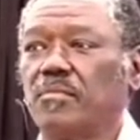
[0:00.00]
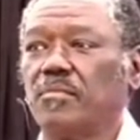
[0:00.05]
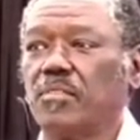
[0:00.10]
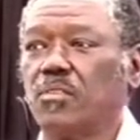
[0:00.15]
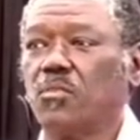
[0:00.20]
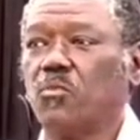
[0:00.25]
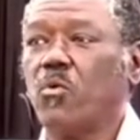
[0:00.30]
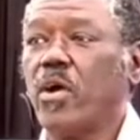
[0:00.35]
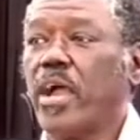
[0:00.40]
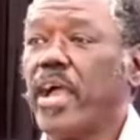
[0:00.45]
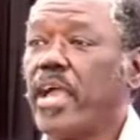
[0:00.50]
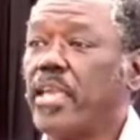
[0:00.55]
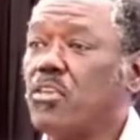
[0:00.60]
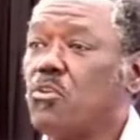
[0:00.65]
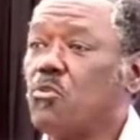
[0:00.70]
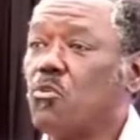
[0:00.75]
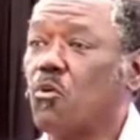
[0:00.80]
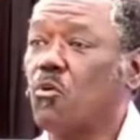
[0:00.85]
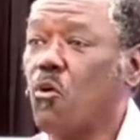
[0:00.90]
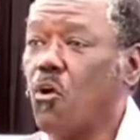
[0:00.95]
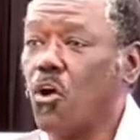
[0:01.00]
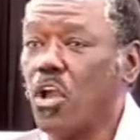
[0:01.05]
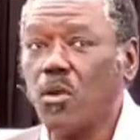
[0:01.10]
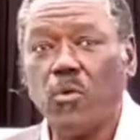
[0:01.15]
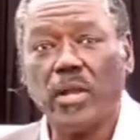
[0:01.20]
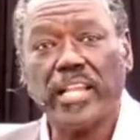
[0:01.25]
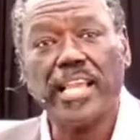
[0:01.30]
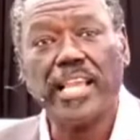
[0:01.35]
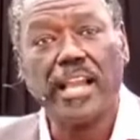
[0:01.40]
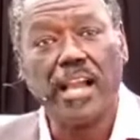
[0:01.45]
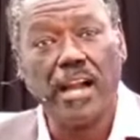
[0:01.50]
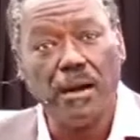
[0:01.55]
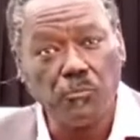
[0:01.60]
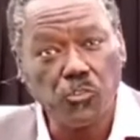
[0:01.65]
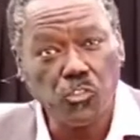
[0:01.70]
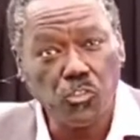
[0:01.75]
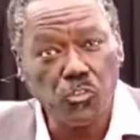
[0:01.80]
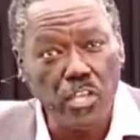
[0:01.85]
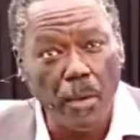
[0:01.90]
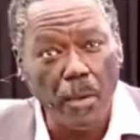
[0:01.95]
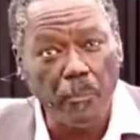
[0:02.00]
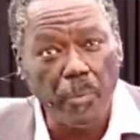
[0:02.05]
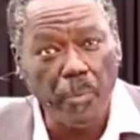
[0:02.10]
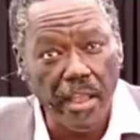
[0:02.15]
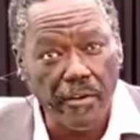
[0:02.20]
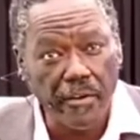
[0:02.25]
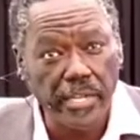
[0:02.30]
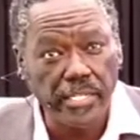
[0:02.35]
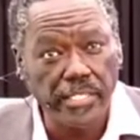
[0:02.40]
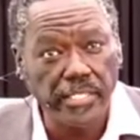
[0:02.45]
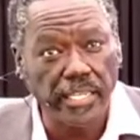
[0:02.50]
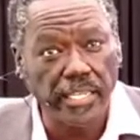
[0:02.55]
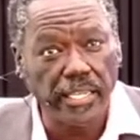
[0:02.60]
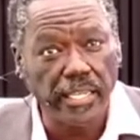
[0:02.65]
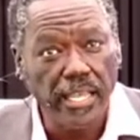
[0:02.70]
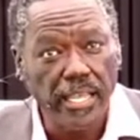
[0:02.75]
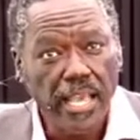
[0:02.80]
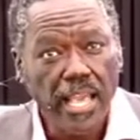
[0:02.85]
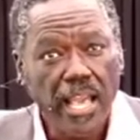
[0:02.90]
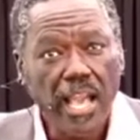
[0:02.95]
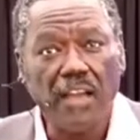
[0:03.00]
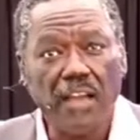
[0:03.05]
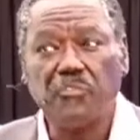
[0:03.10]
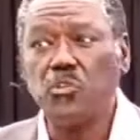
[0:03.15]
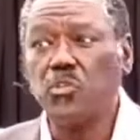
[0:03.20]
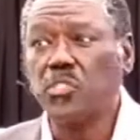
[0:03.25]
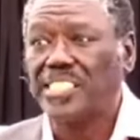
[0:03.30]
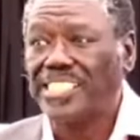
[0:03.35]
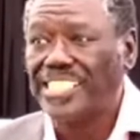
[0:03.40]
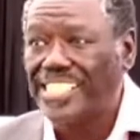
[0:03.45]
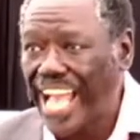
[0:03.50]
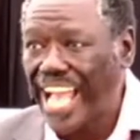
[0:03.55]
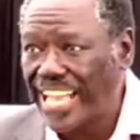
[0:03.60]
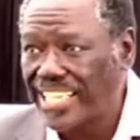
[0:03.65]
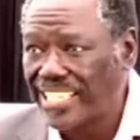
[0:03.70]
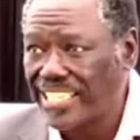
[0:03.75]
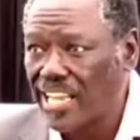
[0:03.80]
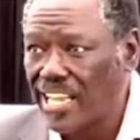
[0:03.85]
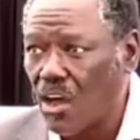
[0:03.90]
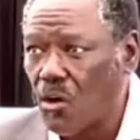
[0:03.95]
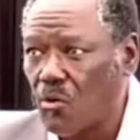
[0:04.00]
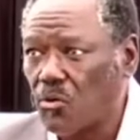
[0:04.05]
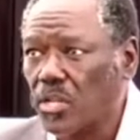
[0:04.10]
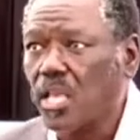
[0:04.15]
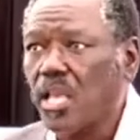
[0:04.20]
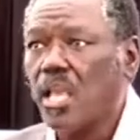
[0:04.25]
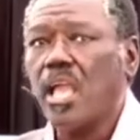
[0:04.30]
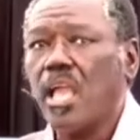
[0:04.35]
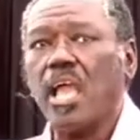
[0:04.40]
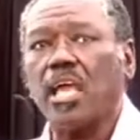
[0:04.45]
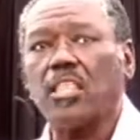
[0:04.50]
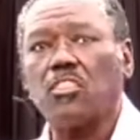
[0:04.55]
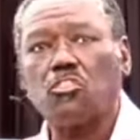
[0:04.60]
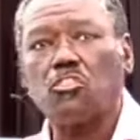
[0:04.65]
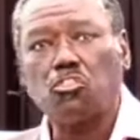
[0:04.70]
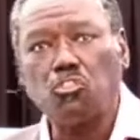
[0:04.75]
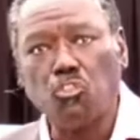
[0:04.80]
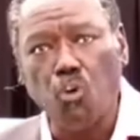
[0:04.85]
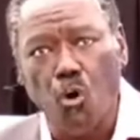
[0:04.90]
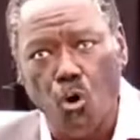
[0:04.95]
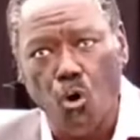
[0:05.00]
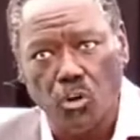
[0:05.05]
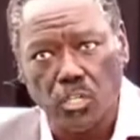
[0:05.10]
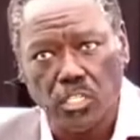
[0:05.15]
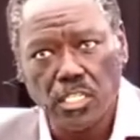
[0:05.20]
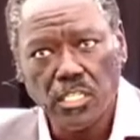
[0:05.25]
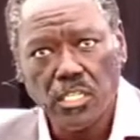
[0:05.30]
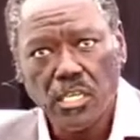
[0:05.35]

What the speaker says: Where are you going when it comes to your parenting? Have you sat down and thought?